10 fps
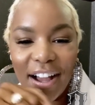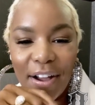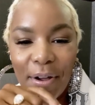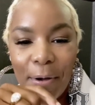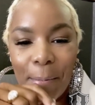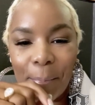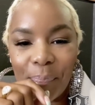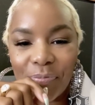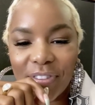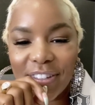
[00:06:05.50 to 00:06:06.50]

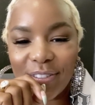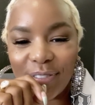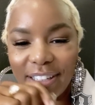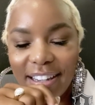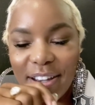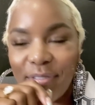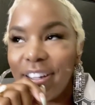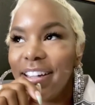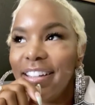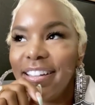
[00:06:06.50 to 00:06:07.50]
Um, but yeah,
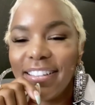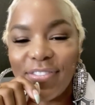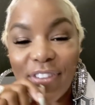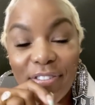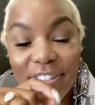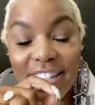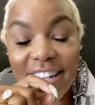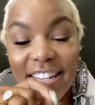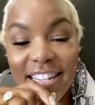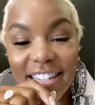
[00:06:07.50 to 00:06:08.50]
man,
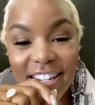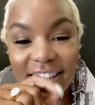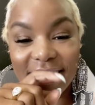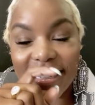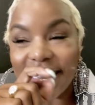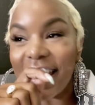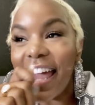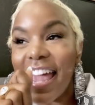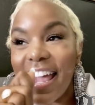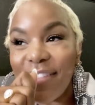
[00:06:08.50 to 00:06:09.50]
15 years
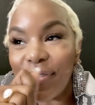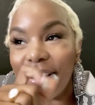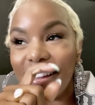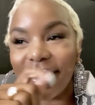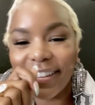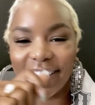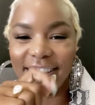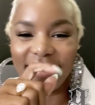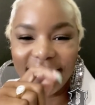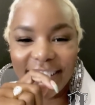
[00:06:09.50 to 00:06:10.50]
today, bro.
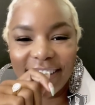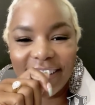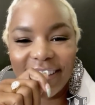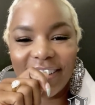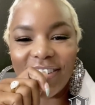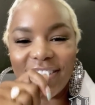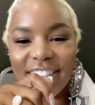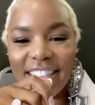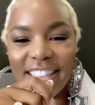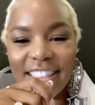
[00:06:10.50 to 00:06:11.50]

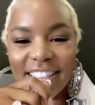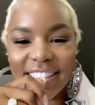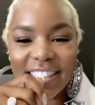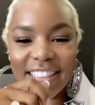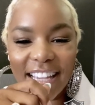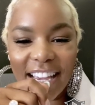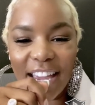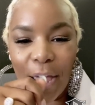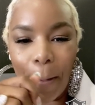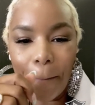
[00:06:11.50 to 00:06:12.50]
15 years
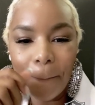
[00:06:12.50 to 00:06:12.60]
today.